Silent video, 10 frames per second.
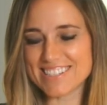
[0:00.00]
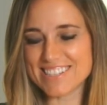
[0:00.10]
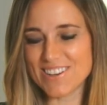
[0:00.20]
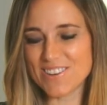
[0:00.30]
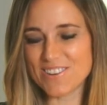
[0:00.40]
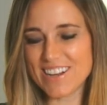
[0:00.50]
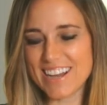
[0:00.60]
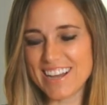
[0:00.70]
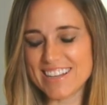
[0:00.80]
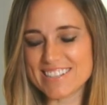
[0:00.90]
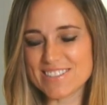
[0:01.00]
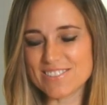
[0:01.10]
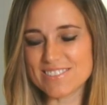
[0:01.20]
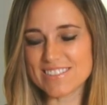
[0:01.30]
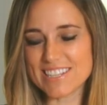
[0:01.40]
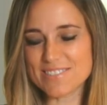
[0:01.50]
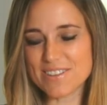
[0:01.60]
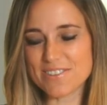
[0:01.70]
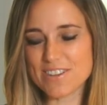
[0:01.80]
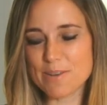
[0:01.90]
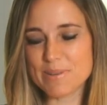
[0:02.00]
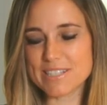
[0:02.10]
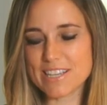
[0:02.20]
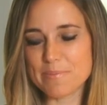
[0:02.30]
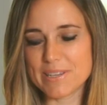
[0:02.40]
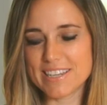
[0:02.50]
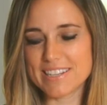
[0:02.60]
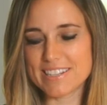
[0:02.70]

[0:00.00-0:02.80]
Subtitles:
So lots of other comments coming in.